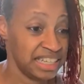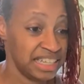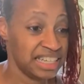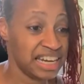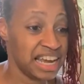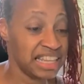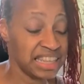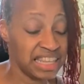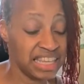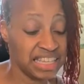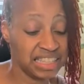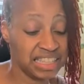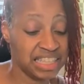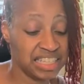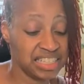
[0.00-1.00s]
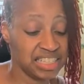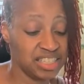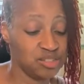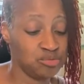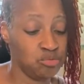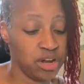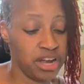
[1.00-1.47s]
And I think this is
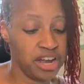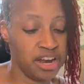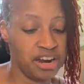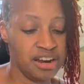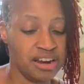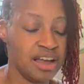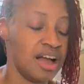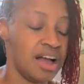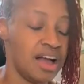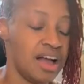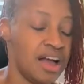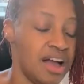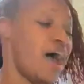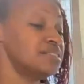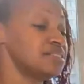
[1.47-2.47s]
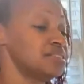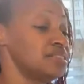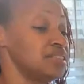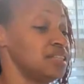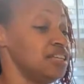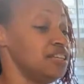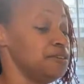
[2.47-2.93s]
where, I honestly
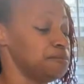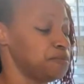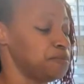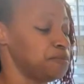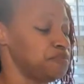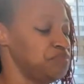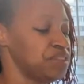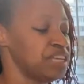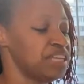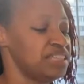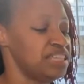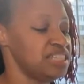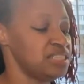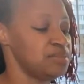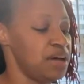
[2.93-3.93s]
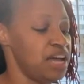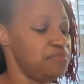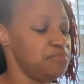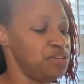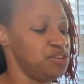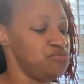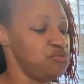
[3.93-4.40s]
think this might
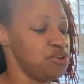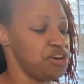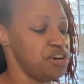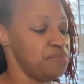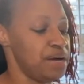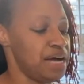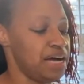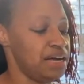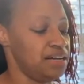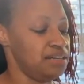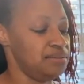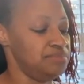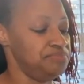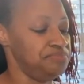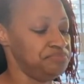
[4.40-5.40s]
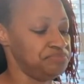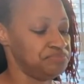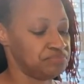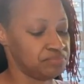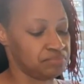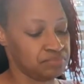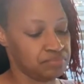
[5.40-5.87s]
be where my
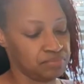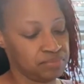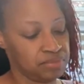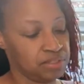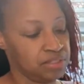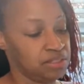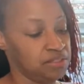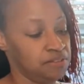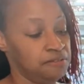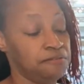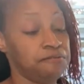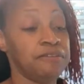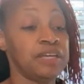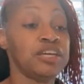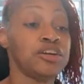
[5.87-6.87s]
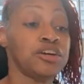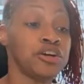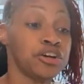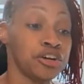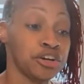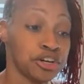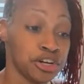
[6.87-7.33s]

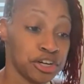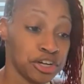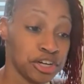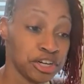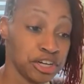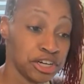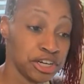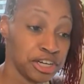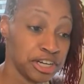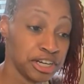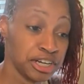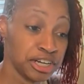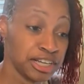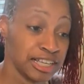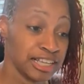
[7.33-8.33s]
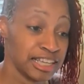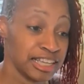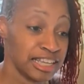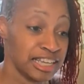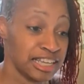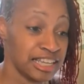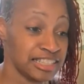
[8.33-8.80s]
finger
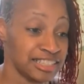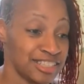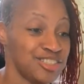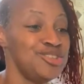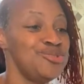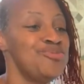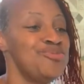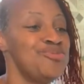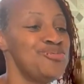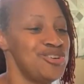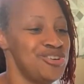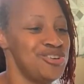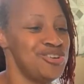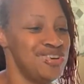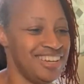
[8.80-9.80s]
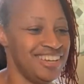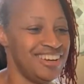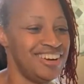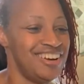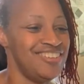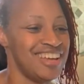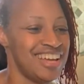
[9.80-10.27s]
is. You were earlier.
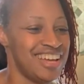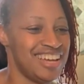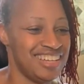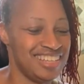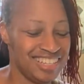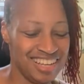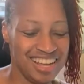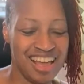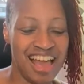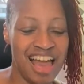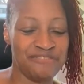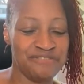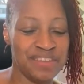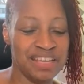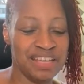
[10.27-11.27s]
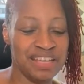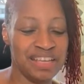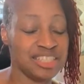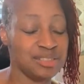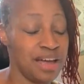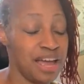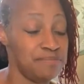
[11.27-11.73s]
Okay. I think this
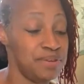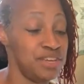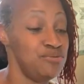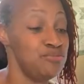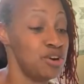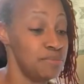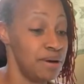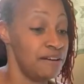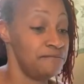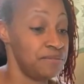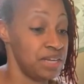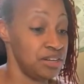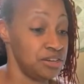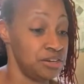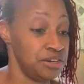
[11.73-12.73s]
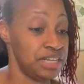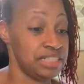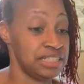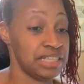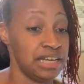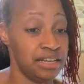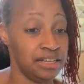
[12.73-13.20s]
might be where my finger
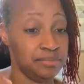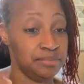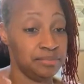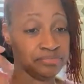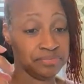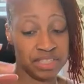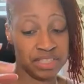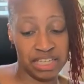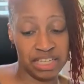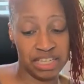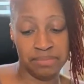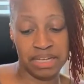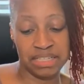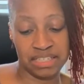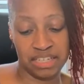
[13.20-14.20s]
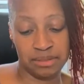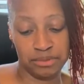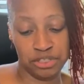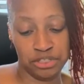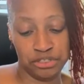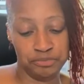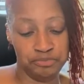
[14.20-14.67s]
is getting messed up
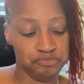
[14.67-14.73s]
too.